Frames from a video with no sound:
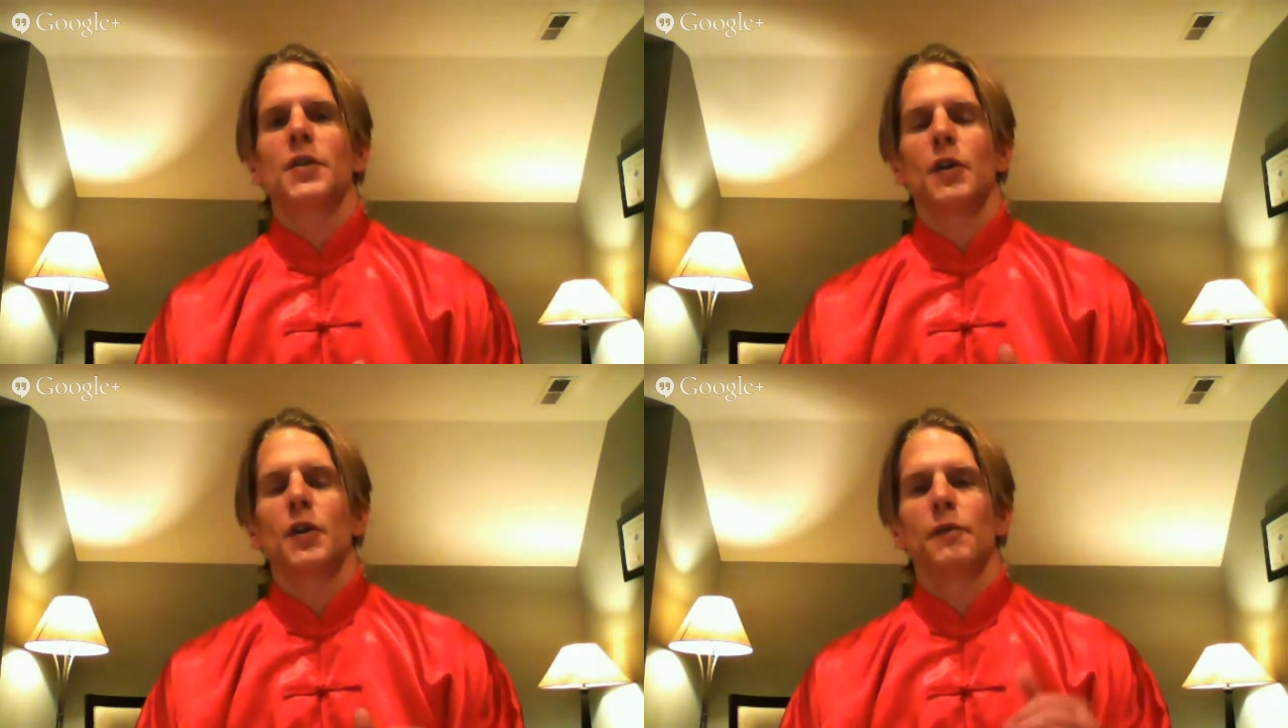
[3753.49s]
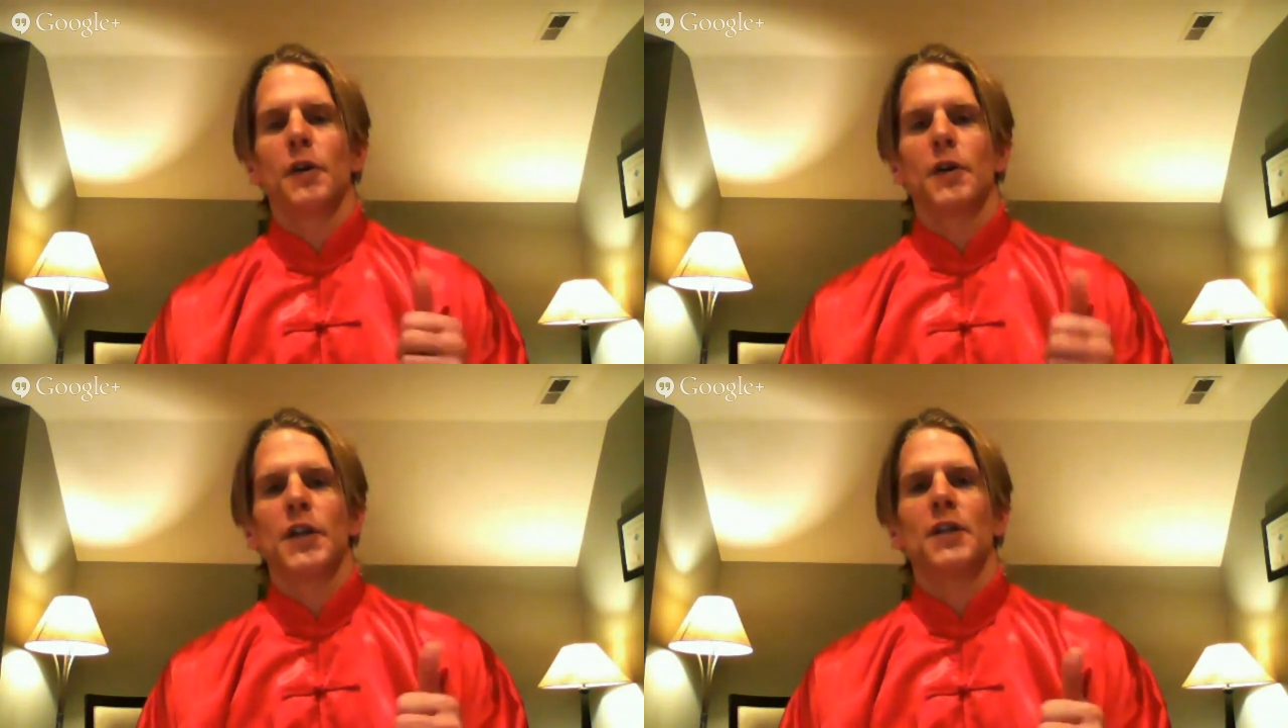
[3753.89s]
So
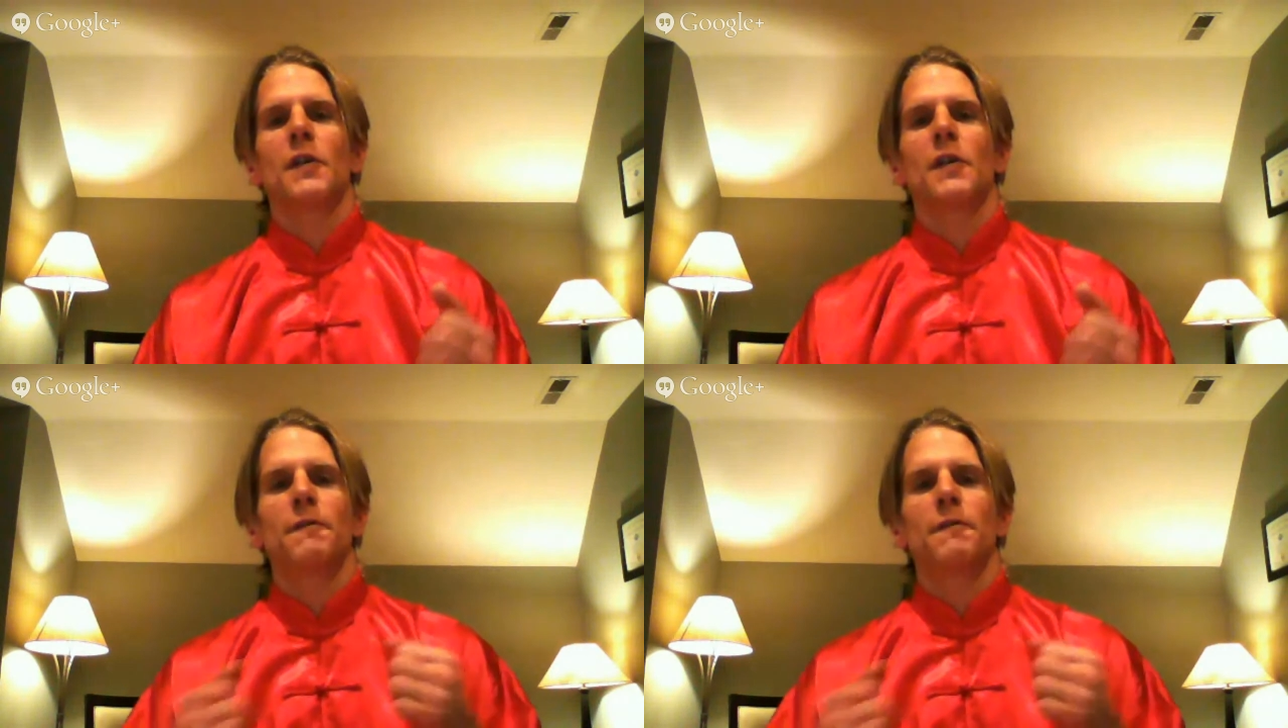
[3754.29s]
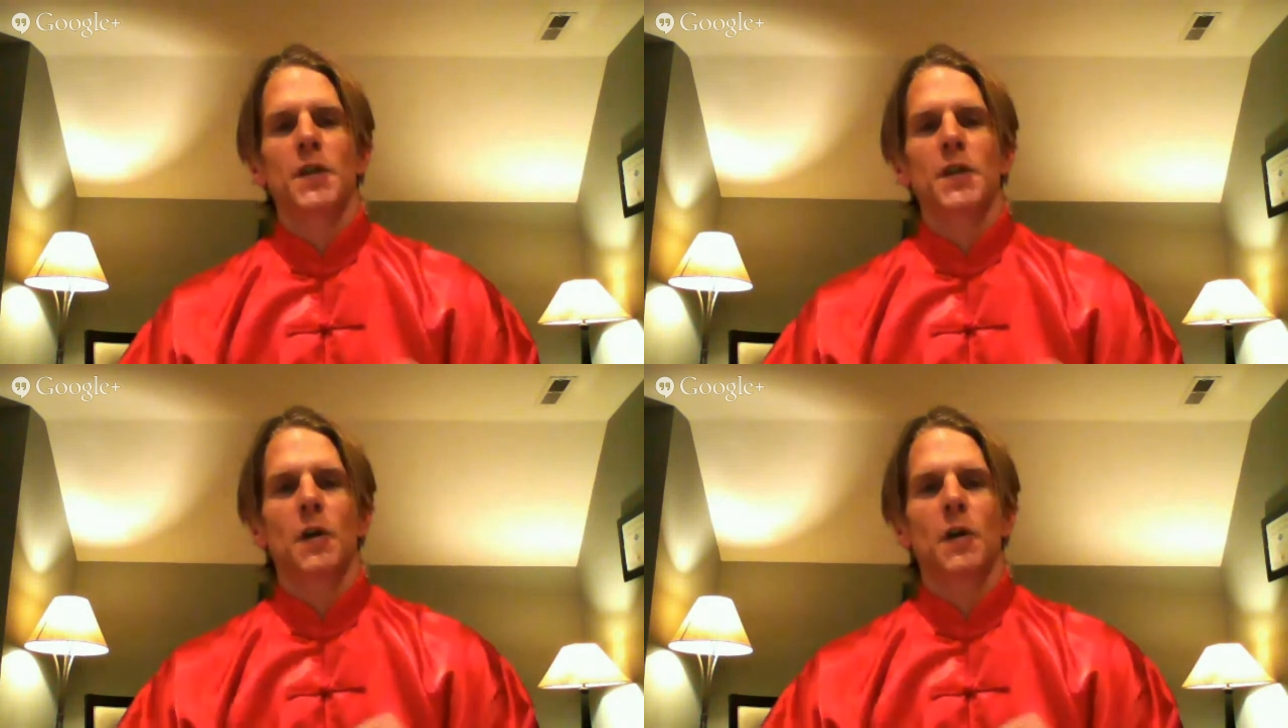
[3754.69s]
first center,
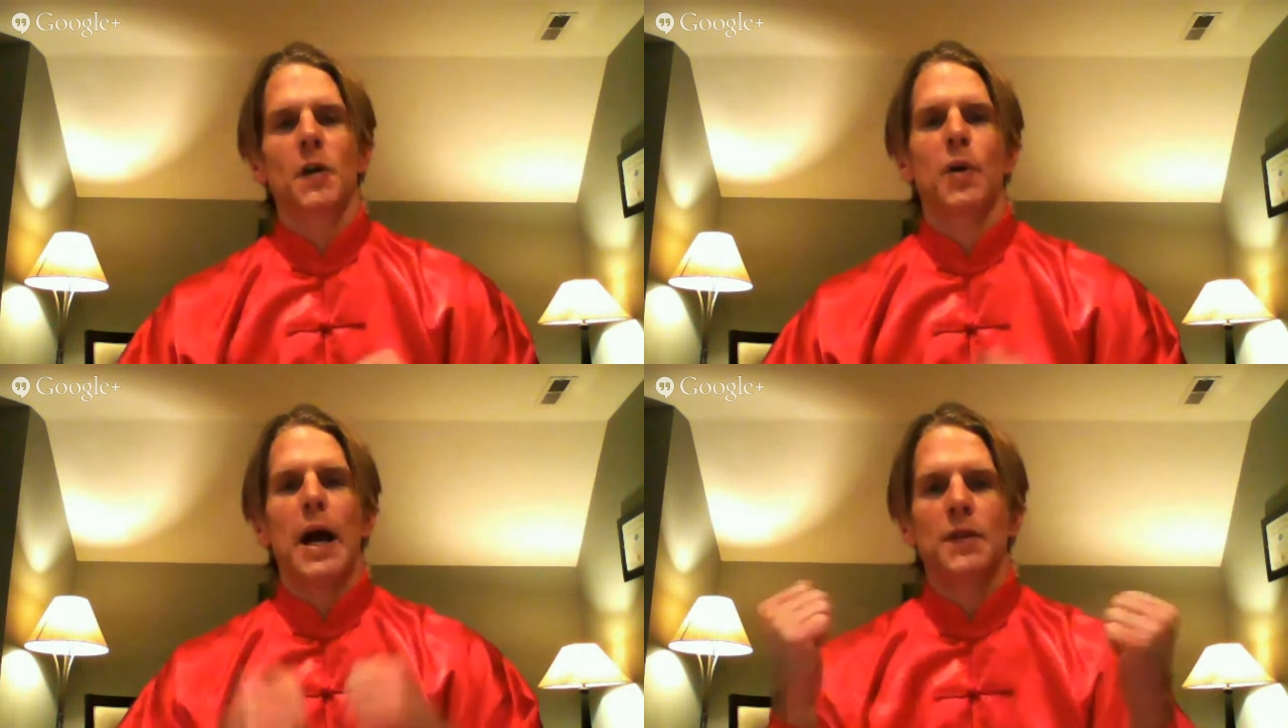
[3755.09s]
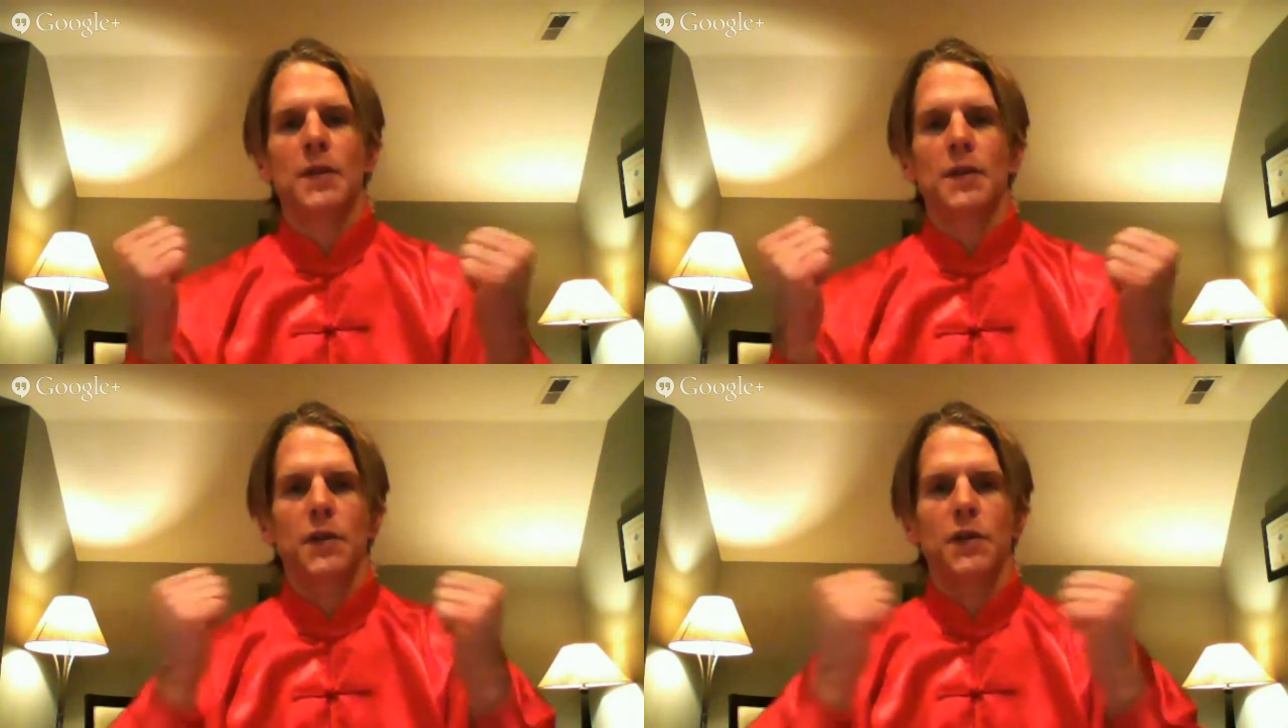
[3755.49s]
physical
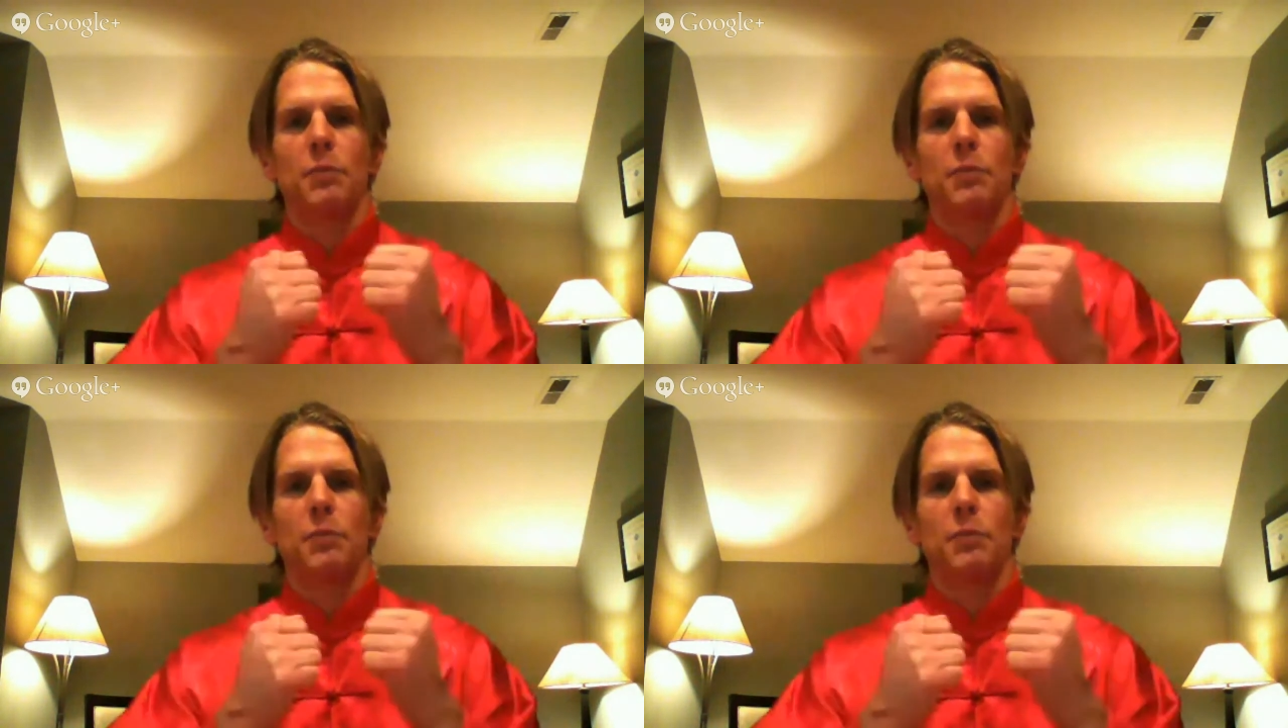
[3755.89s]
practices,